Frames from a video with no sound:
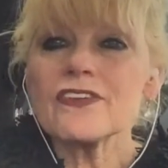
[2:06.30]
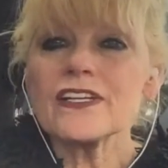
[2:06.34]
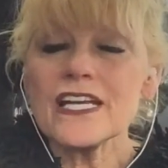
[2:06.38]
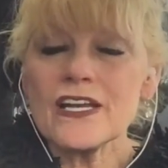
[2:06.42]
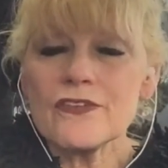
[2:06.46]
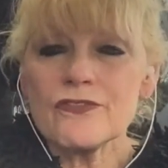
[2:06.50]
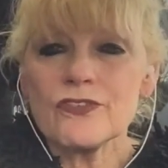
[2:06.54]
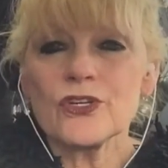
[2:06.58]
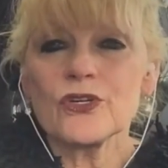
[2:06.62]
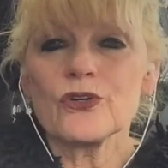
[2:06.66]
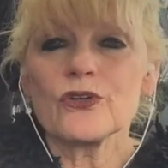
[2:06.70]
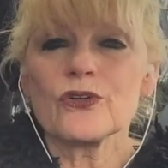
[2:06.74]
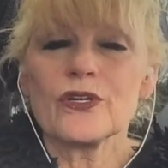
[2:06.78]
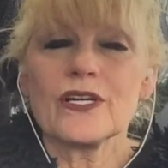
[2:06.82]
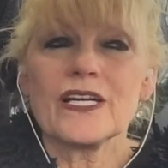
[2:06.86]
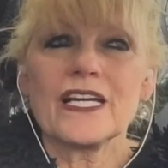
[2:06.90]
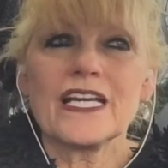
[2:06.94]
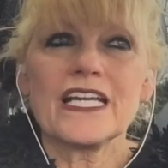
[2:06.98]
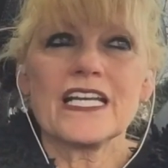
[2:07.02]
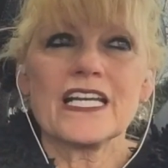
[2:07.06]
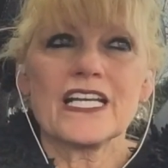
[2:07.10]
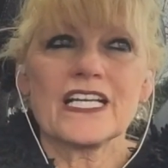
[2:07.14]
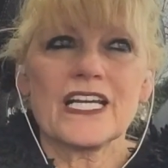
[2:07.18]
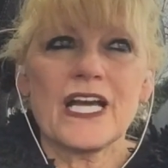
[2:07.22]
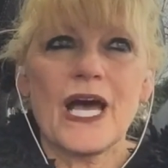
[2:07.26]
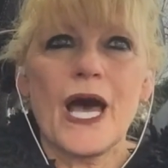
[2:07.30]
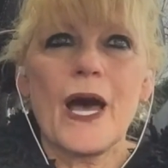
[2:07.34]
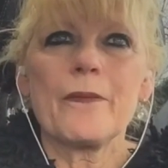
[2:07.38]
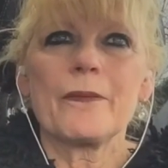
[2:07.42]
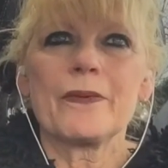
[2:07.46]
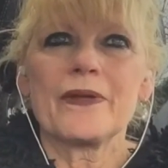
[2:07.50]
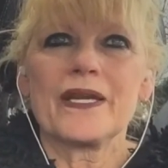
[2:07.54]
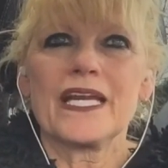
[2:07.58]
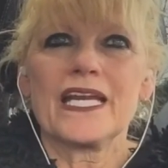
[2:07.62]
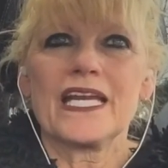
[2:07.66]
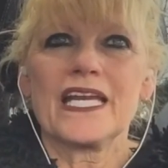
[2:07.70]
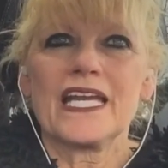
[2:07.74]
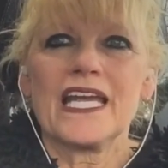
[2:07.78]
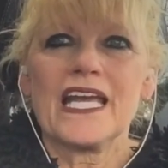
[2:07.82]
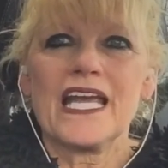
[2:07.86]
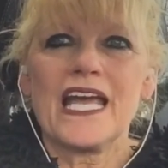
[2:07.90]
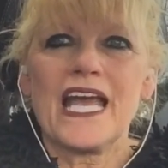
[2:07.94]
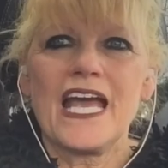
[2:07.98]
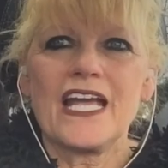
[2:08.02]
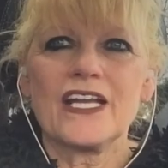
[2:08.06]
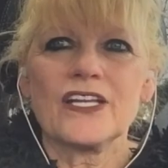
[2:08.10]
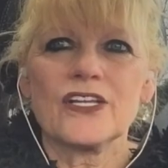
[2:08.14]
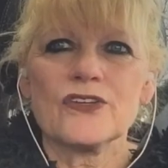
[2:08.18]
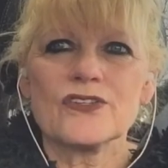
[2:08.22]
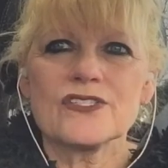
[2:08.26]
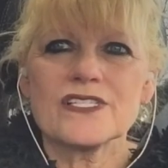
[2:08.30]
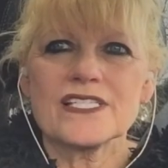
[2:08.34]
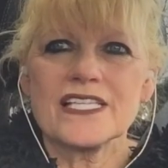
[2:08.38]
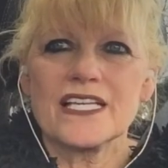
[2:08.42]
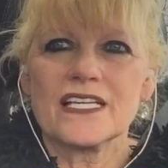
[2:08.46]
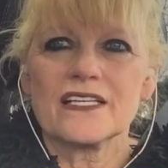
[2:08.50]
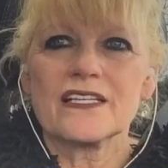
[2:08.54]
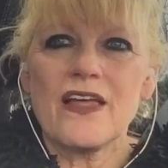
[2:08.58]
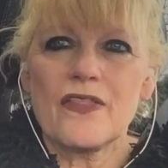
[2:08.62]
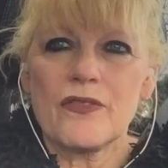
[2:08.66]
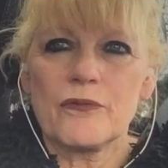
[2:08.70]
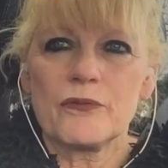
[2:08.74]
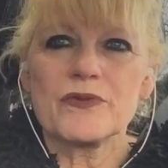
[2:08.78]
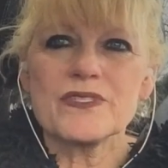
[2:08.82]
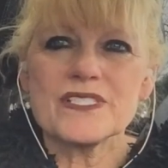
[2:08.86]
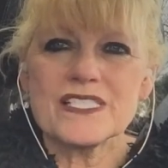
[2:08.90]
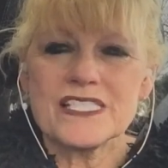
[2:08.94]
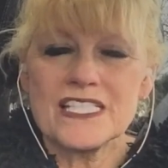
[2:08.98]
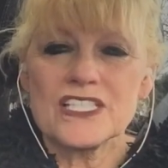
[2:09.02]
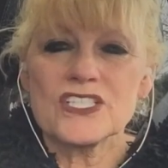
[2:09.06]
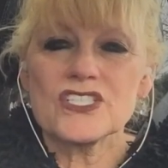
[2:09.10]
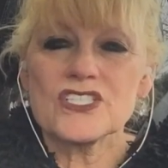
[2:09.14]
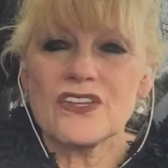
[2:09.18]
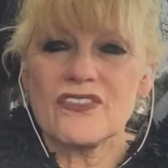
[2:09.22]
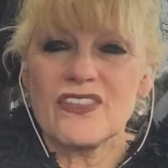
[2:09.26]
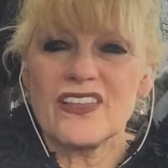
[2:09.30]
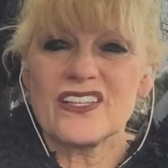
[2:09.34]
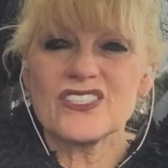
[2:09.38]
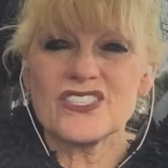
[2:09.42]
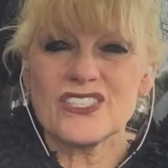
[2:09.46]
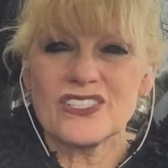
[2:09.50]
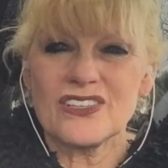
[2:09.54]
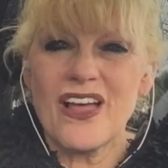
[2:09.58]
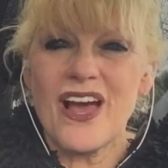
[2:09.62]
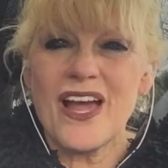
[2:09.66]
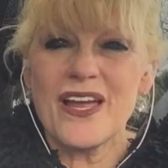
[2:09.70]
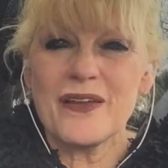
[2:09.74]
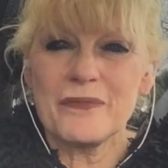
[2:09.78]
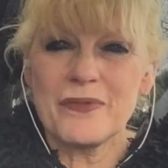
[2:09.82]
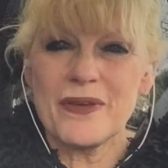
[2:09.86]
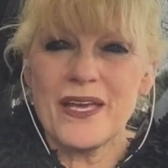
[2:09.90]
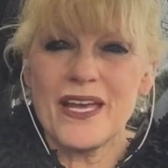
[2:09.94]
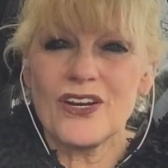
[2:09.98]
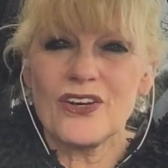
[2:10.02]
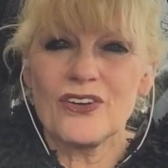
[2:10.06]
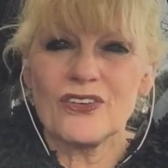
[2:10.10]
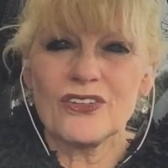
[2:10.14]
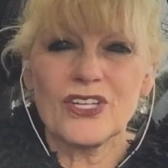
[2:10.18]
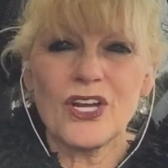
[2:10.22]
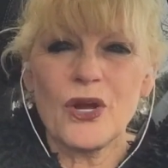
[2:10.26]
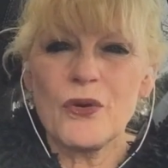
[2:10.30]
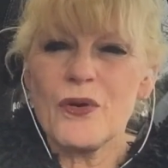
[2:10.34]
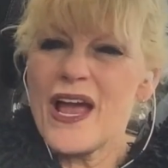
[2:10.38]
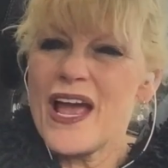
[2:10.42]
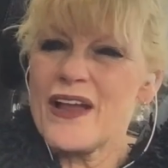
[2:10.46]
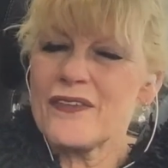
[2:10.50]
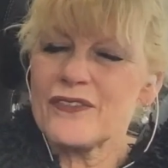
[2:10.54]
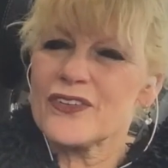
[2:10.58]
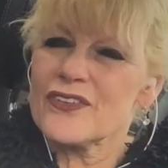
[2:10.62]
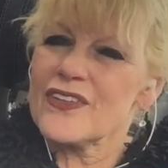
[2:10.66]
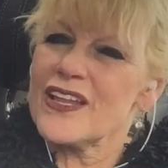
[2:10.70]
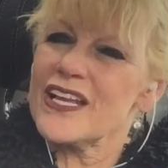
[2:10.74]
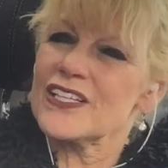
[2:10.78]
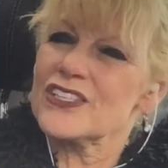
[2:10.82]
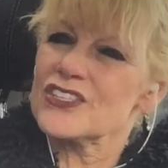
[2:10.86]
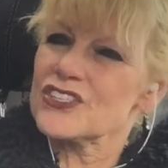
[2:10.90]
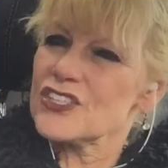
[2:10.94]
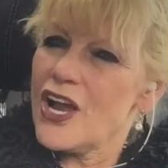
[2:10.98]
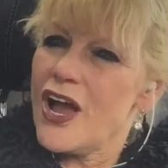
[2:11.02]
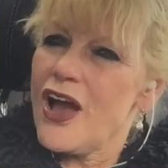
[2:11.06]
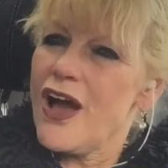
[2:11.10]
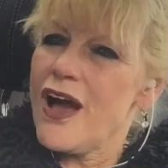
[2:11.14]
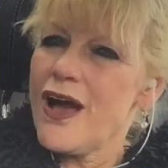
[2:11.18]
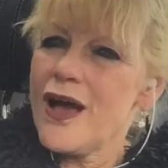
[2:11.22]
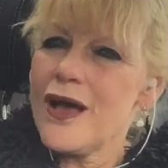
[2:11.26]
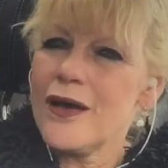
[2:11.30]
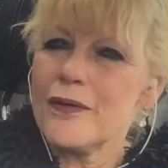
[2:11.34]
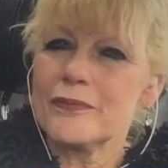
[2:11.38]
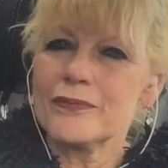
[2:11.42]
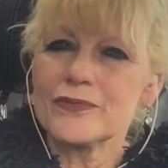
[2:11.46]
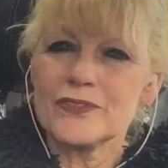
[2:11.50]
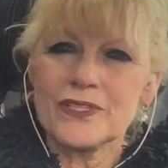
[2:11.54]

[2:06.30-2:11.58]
if you're in a company and you see another position that you like better, go after that job.